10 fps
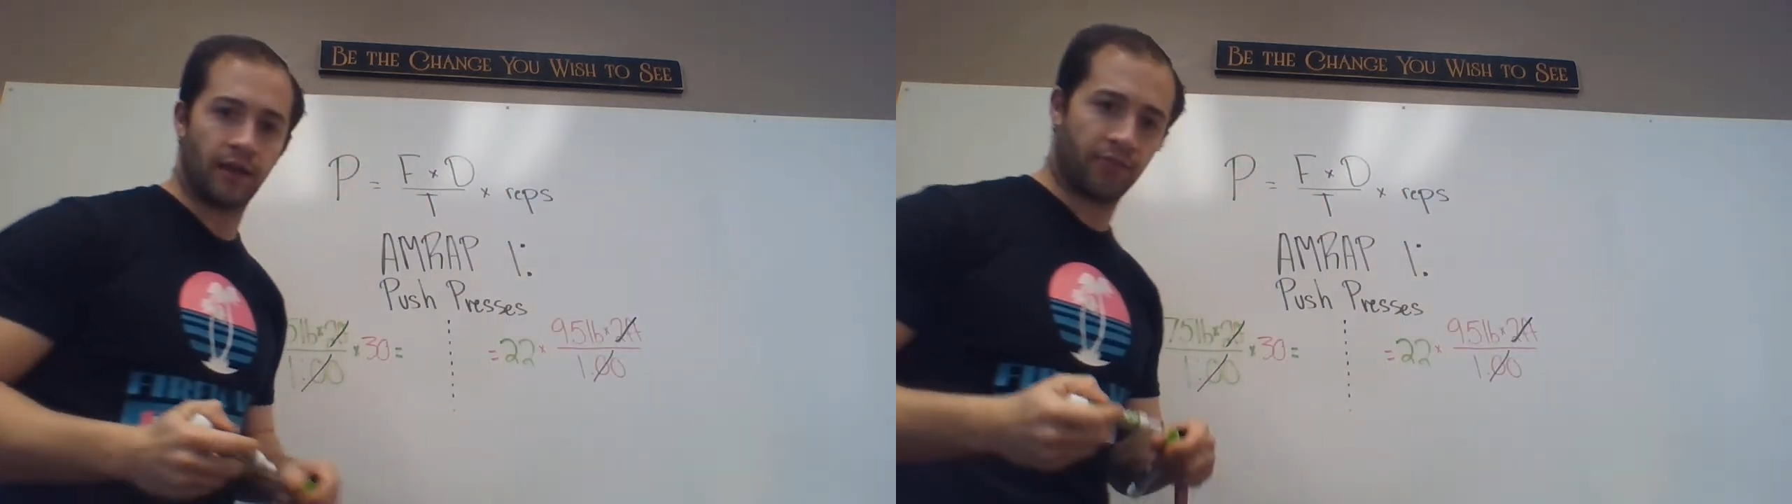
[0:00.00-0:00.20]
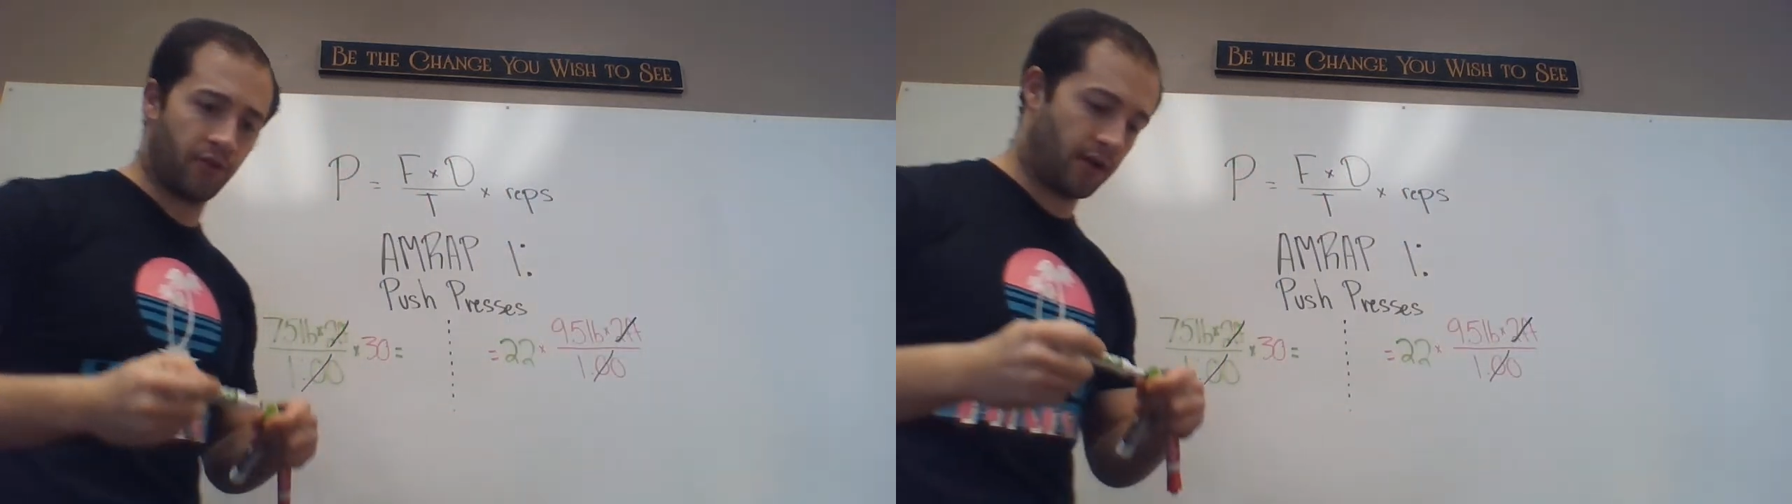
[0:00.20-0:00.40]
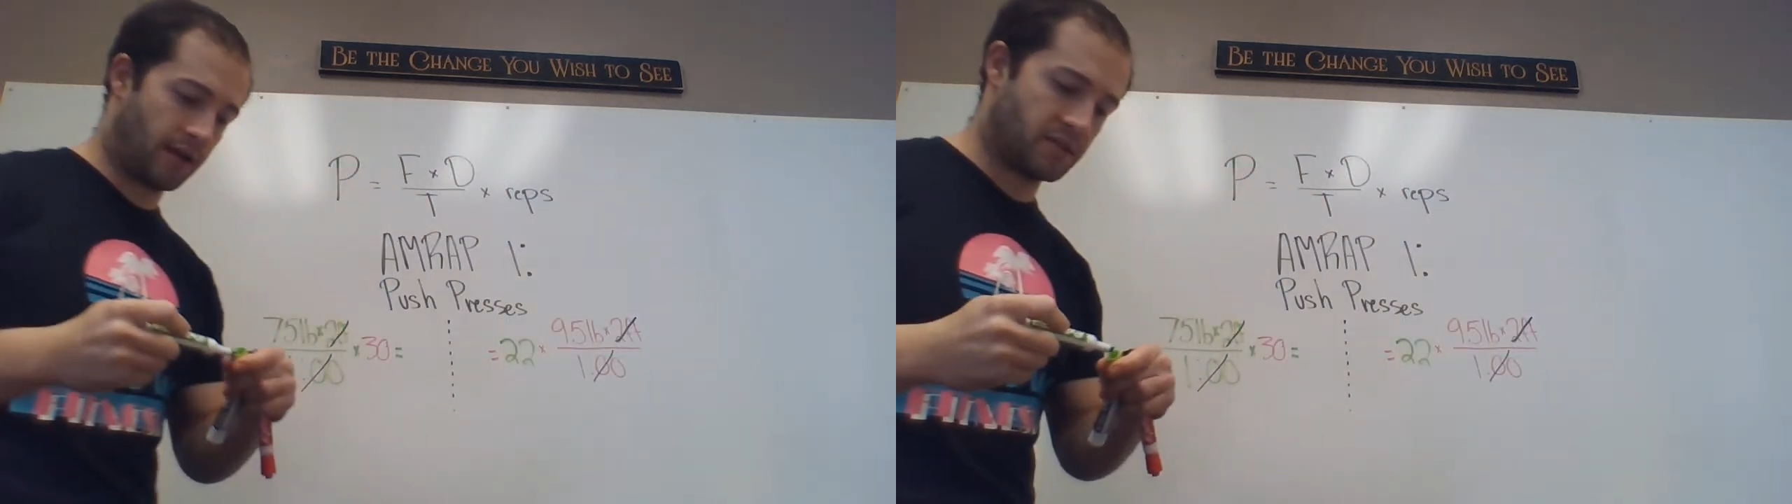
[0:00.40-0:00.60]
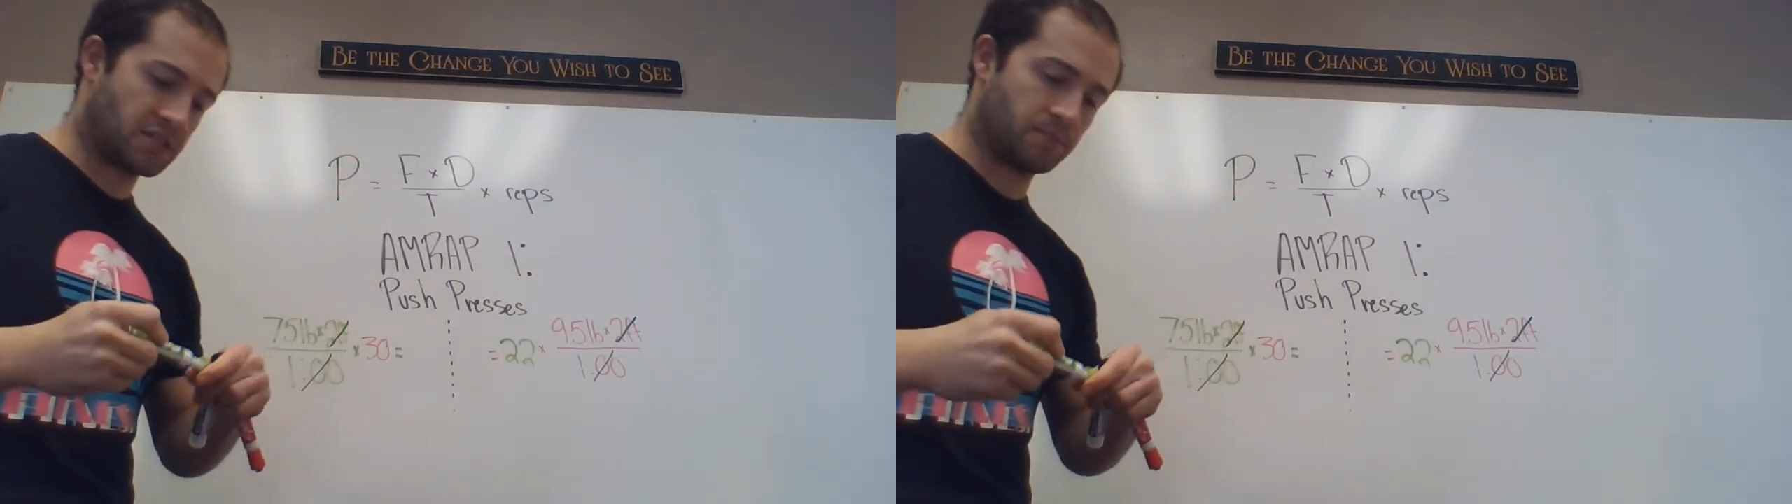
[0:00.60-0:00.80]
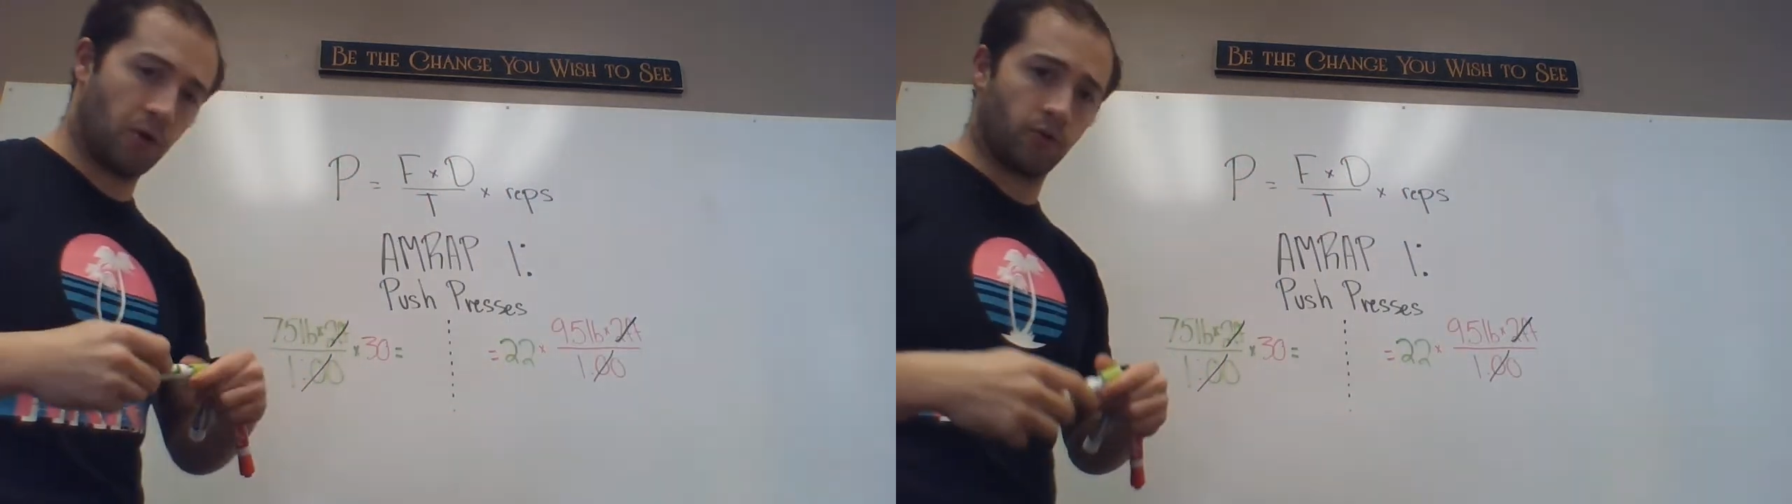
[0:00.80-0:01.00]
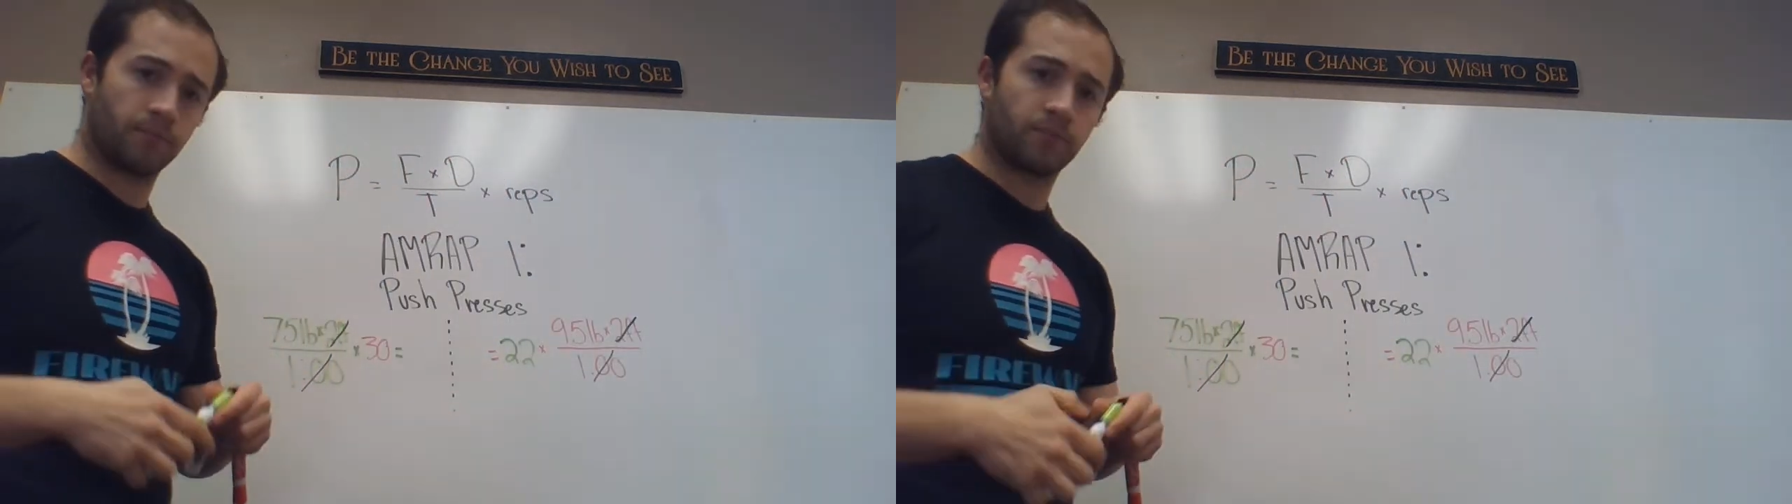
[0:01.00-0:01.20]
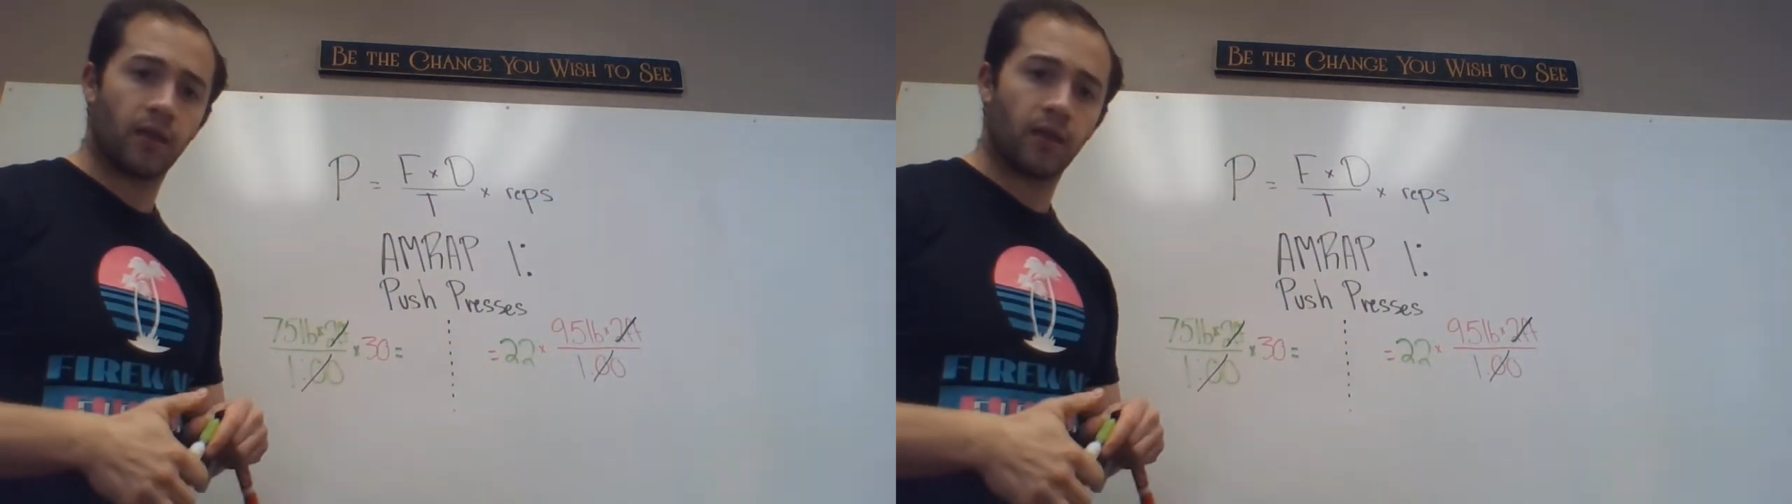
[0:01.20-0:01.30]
not 30, I misspoke.